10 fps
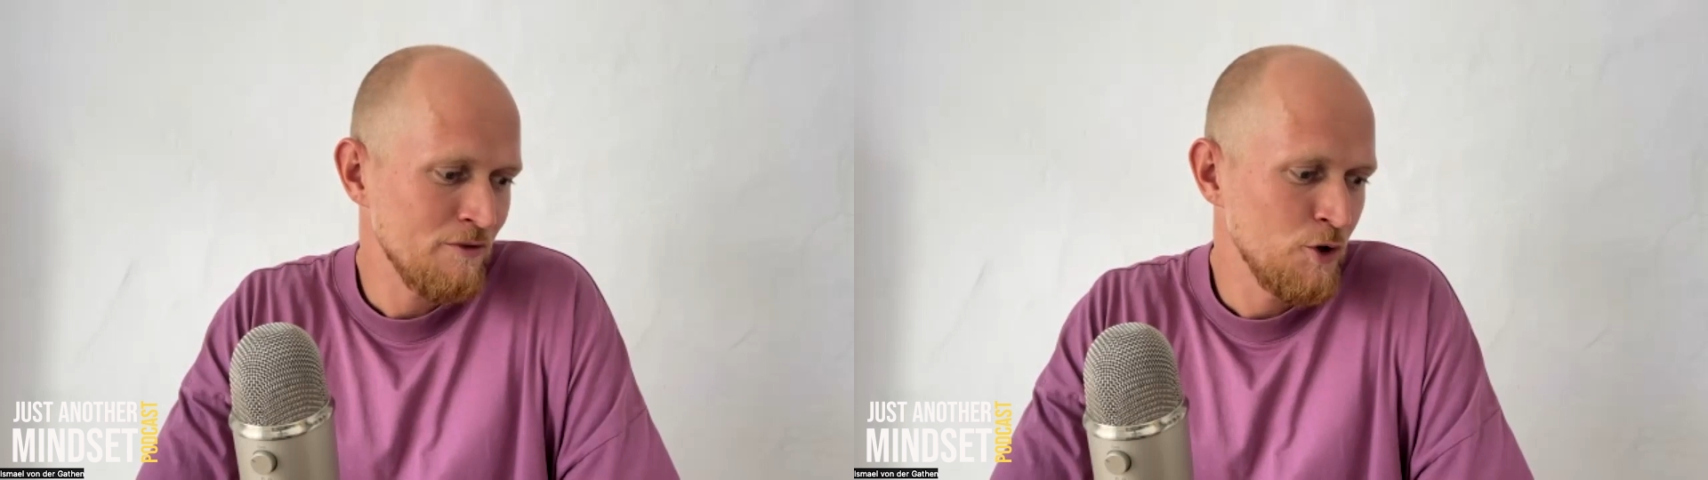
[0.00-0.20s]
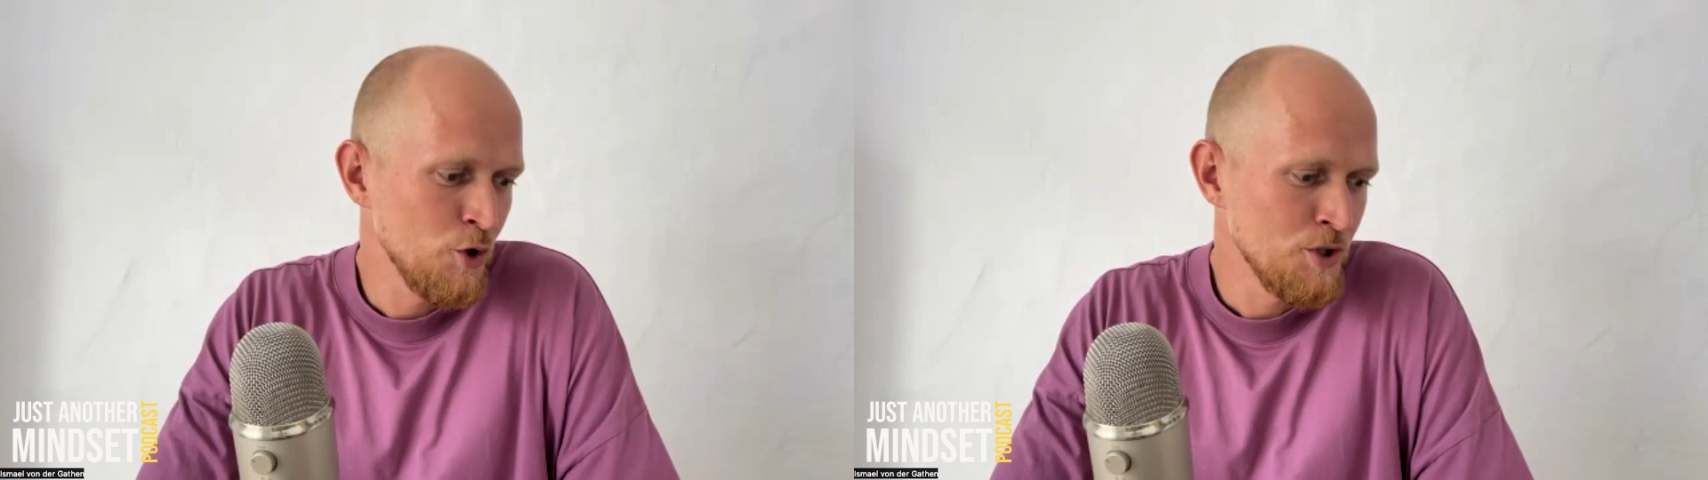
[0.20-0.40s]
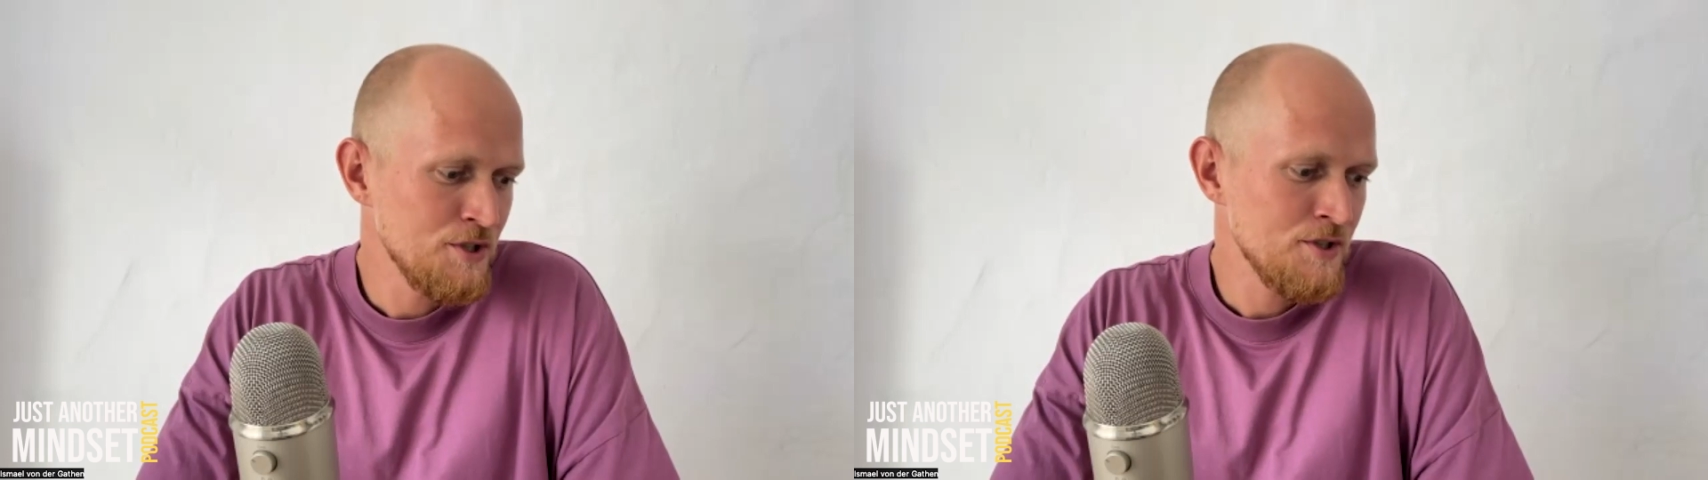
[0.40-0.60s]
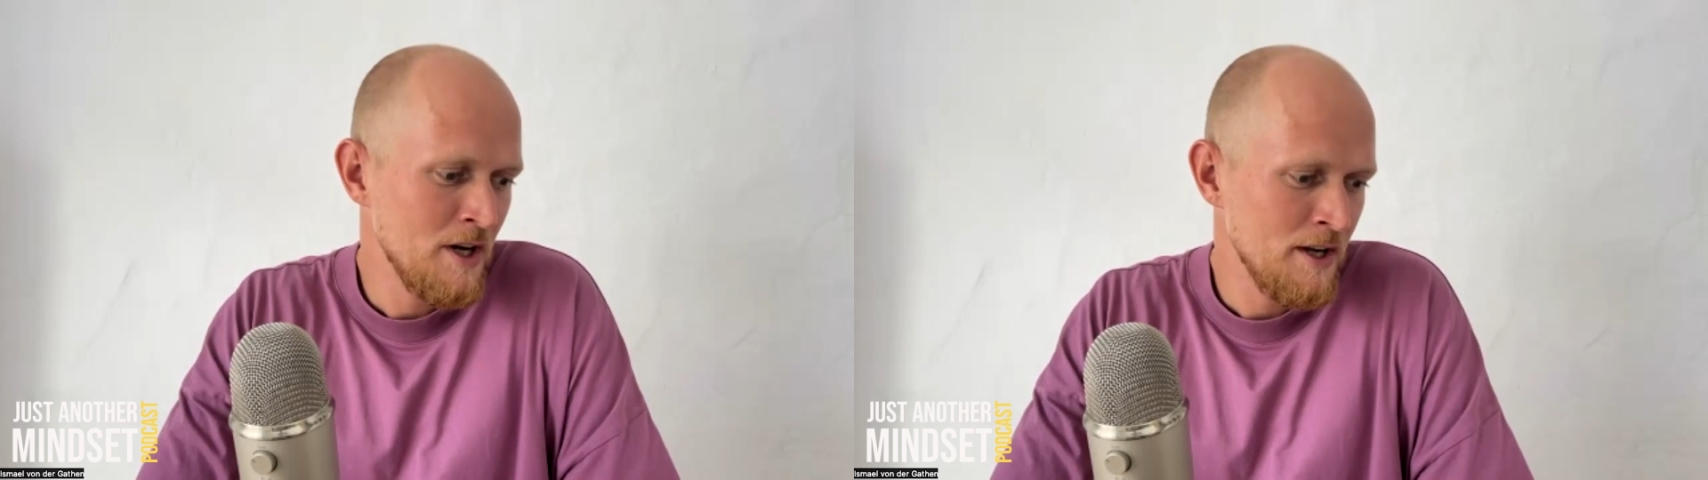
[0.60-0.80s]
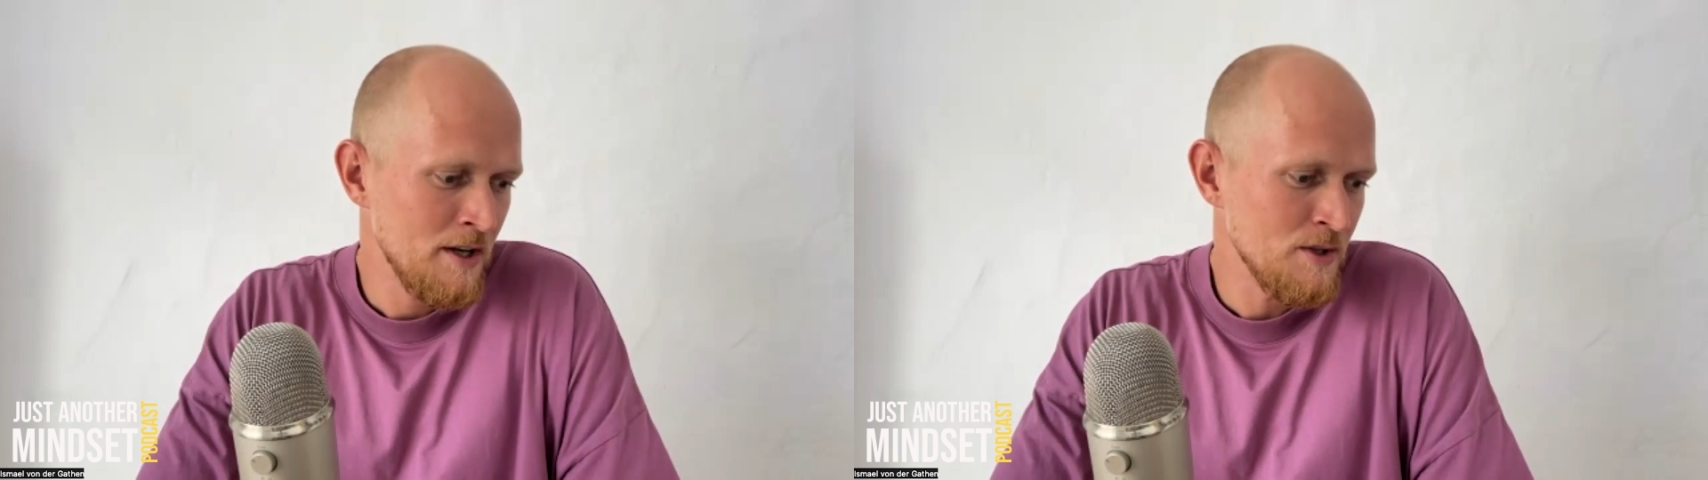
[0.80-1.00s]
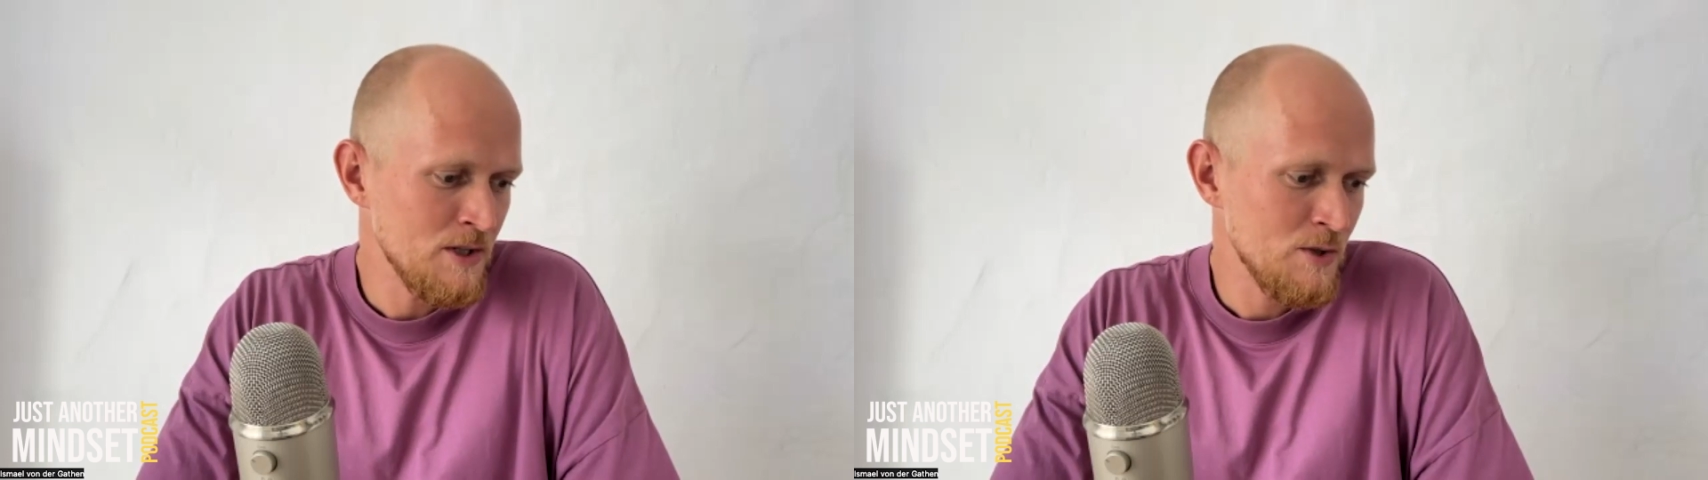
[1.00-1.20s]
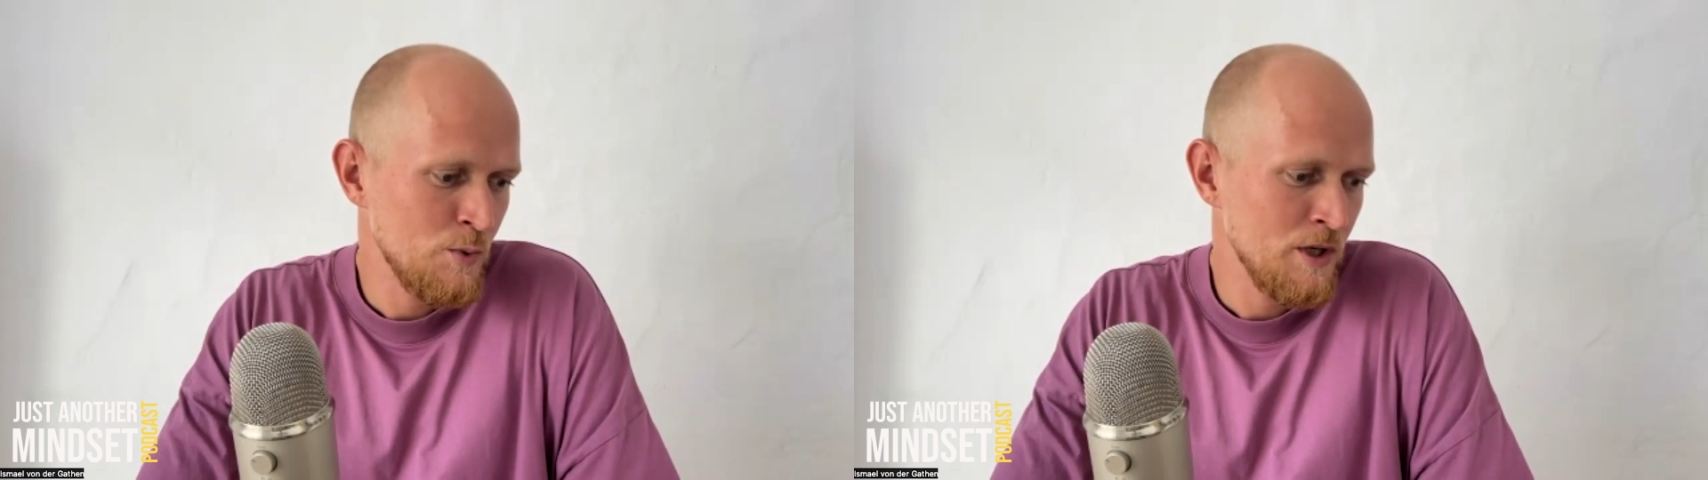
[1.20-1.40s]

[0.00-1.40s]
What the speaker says: of good science,